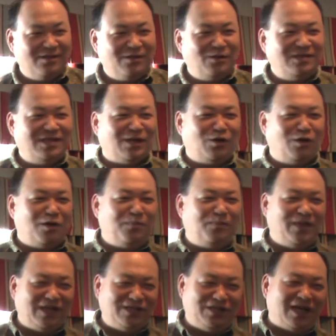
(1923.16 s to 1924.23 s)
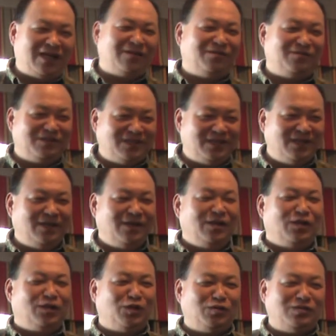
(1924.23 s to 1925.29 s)
Those are called blood channels.
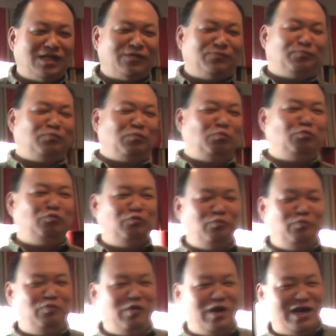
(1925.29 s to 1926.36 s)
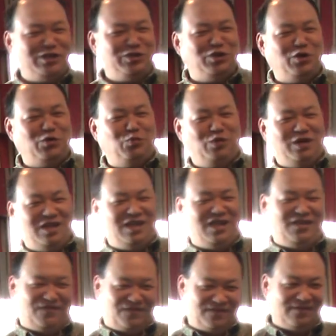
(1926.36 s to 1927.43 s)
Those are pressure
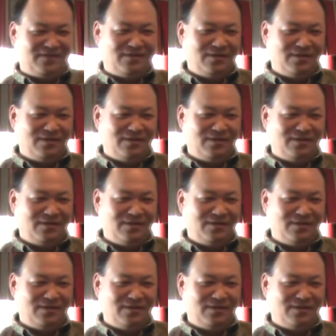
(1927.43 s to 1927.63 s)
relief.